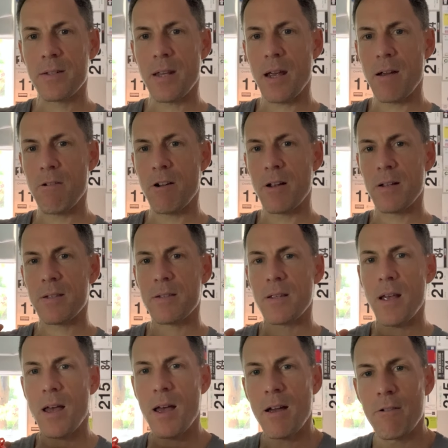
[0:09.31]
Terrex
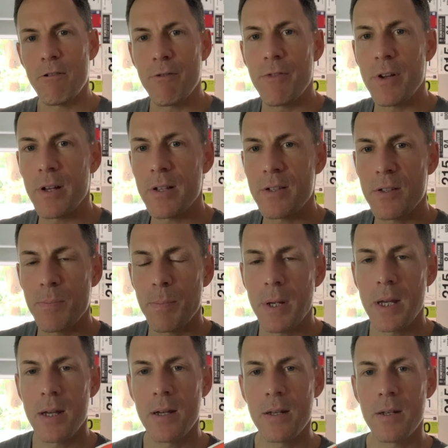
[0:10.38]
Agravic
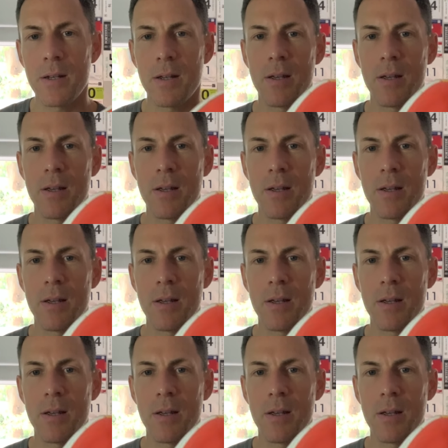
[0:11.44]
Speed